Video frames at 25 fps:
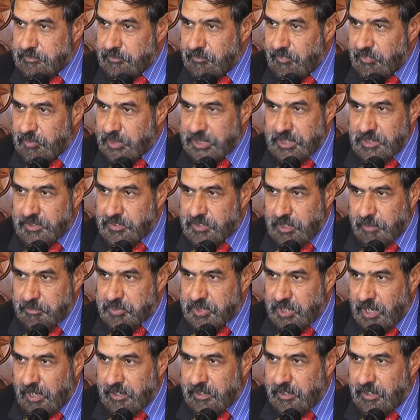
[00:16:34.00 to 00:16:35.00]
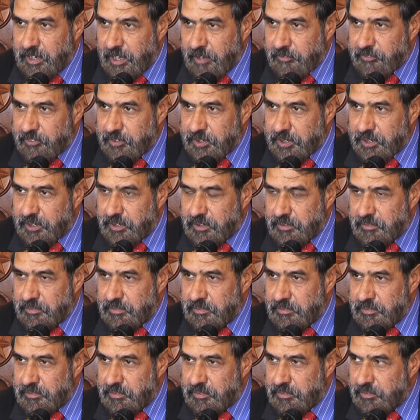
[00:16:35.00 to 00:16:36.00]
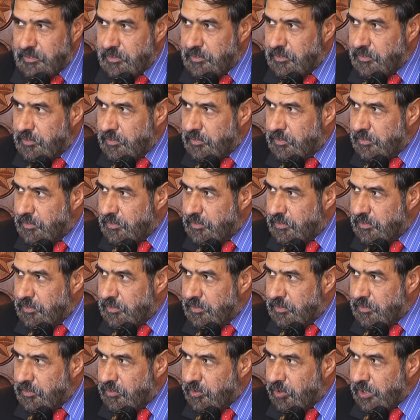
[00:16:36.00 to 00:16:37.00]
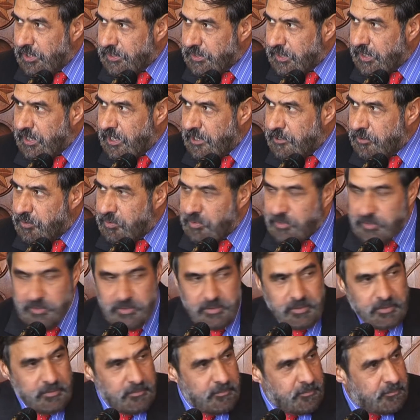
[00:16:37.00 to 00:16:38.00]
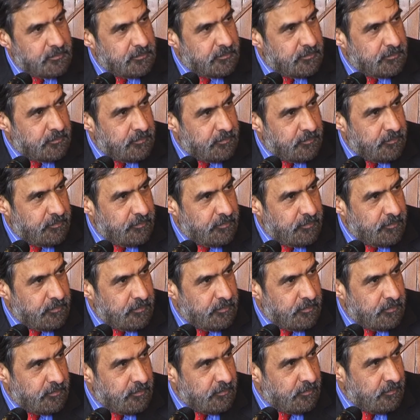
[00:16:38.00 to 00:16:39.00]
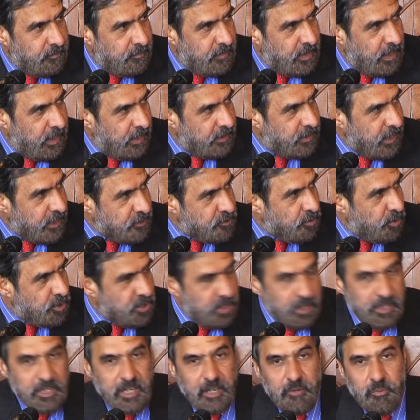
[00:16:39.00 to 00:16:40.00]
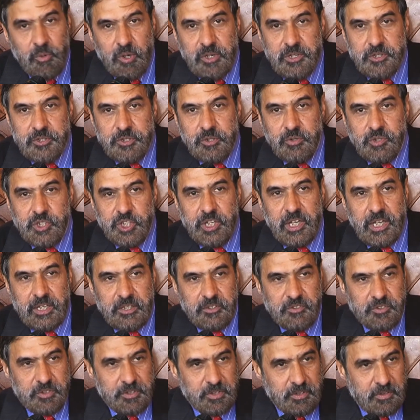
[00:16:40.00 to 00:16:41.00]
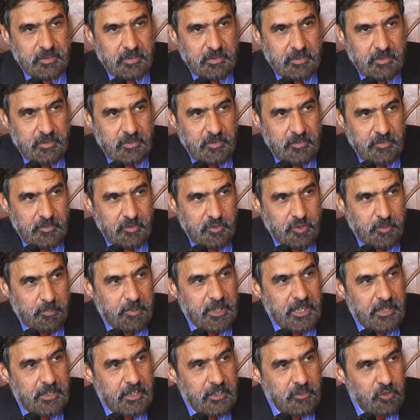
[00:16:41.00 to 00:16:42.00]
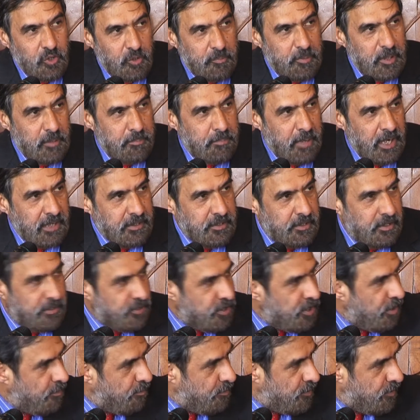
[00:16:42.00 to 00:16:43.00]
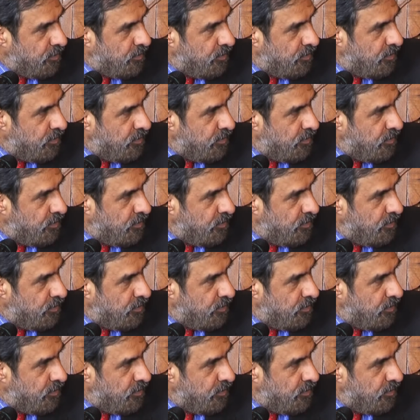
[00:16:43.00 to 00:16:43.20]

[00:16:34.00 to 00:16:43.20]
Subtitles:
whether it's sub-Saharan Africa or other countries. And that's what India wants to change, to build a global partnership